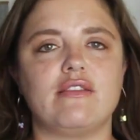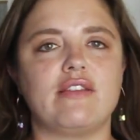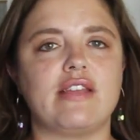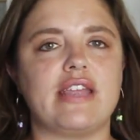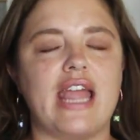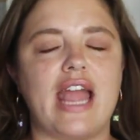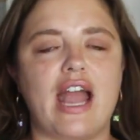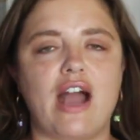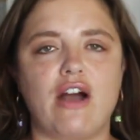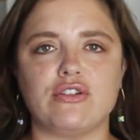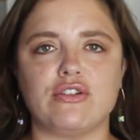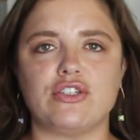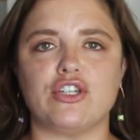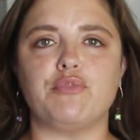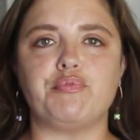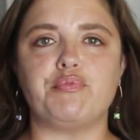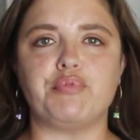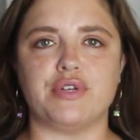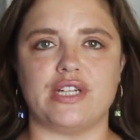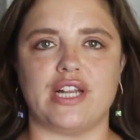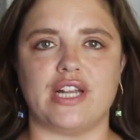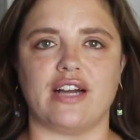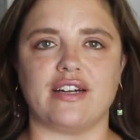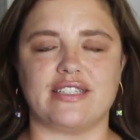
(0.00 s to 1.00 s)

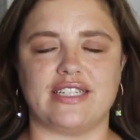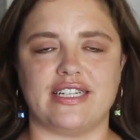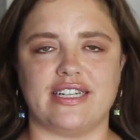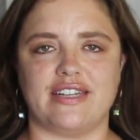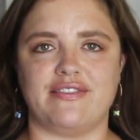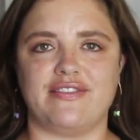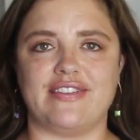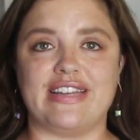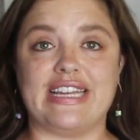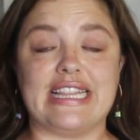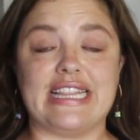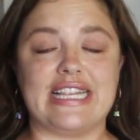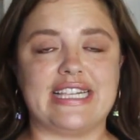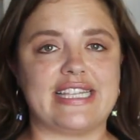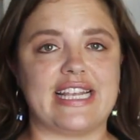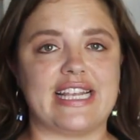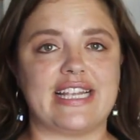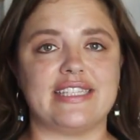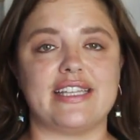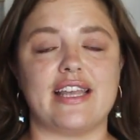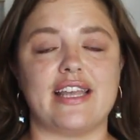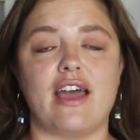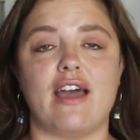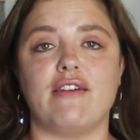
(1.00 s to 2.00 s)
counterproductive in the
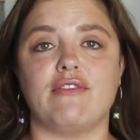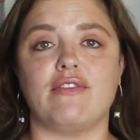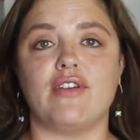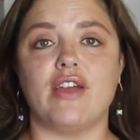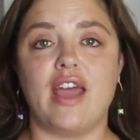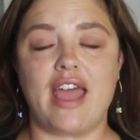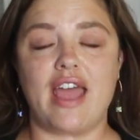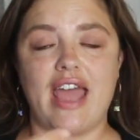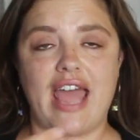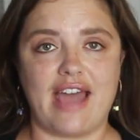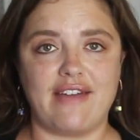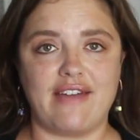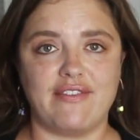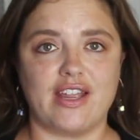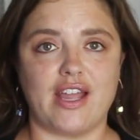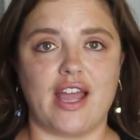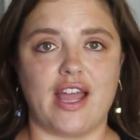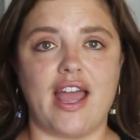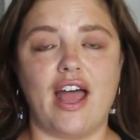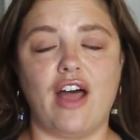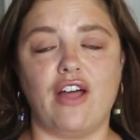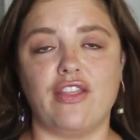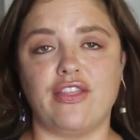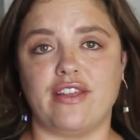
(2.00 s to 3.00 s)
sense of having a
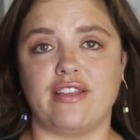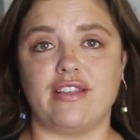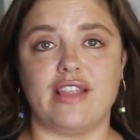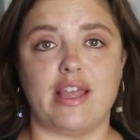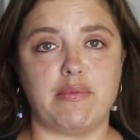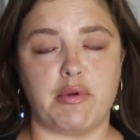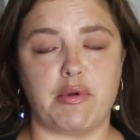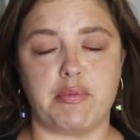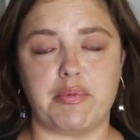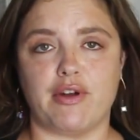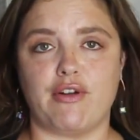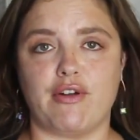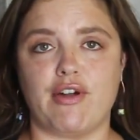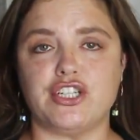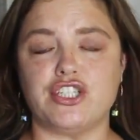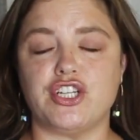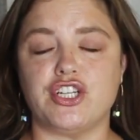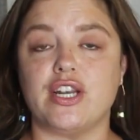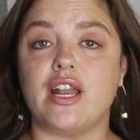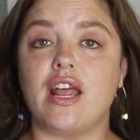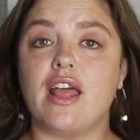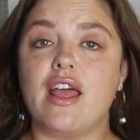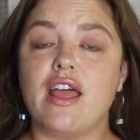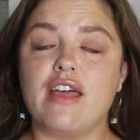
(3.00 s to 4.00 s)
healthy labor
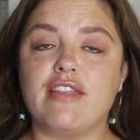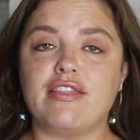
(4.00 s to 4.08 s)
progression.